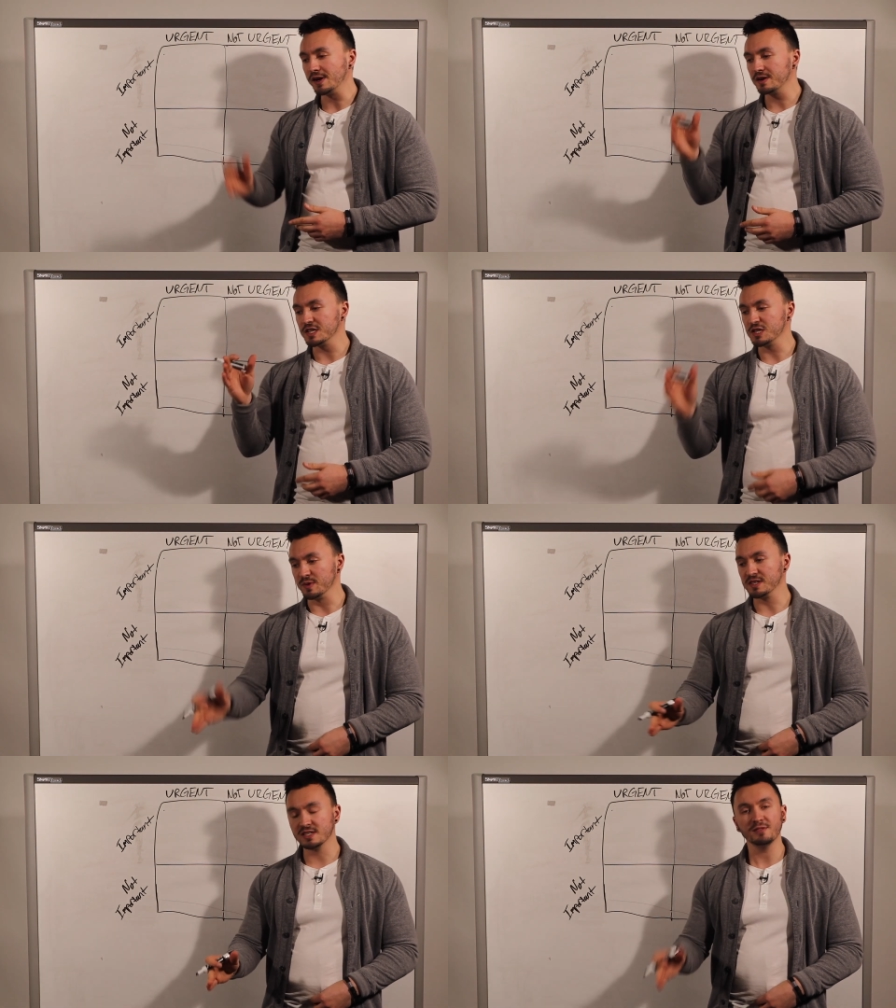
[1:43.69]
there is a
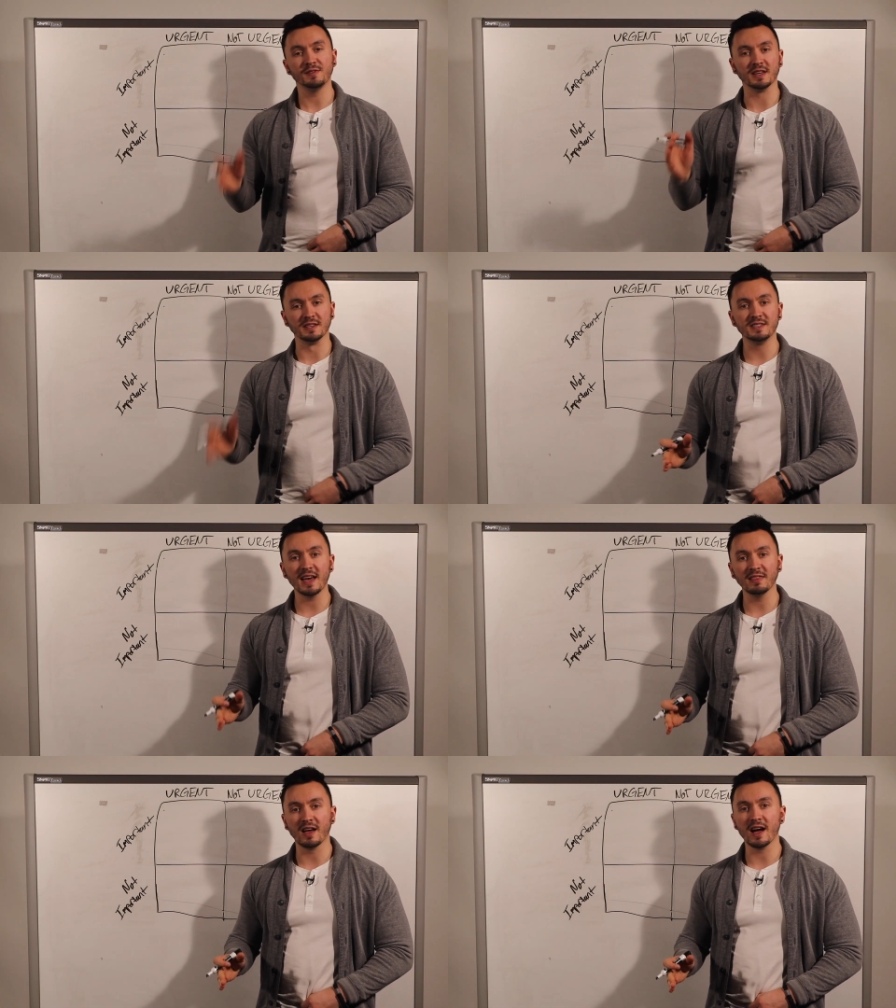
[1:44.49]
specific
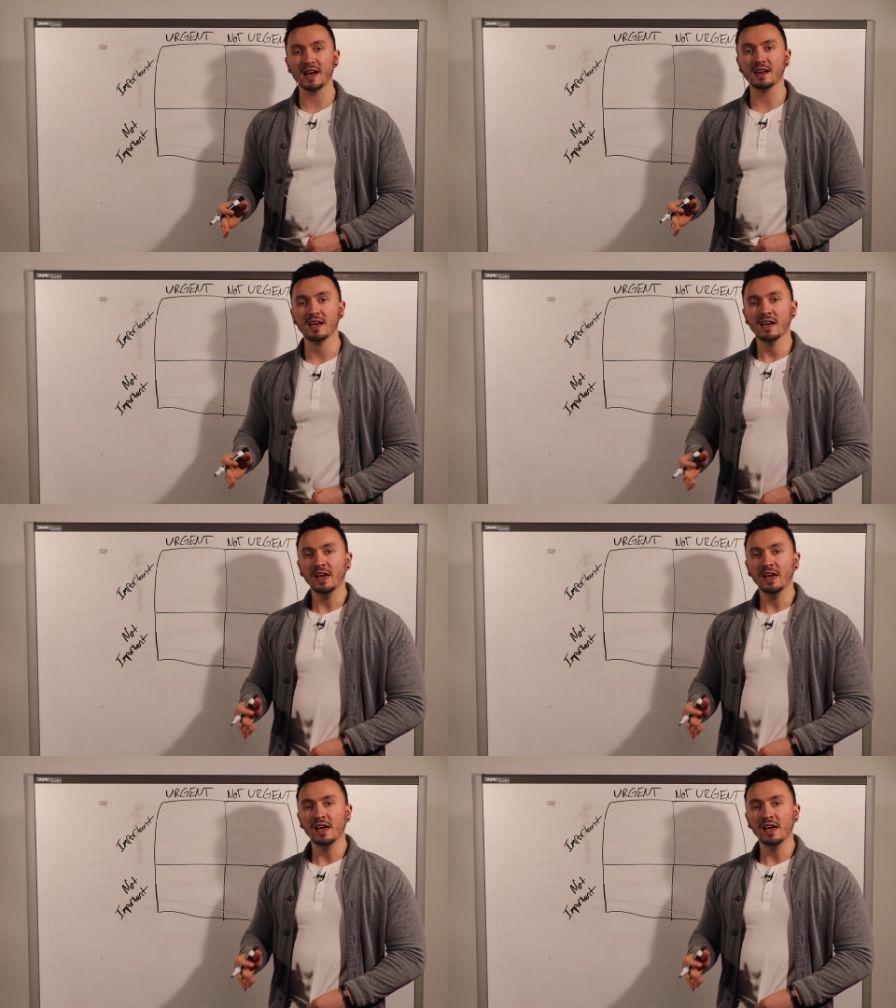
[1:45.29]
deadline,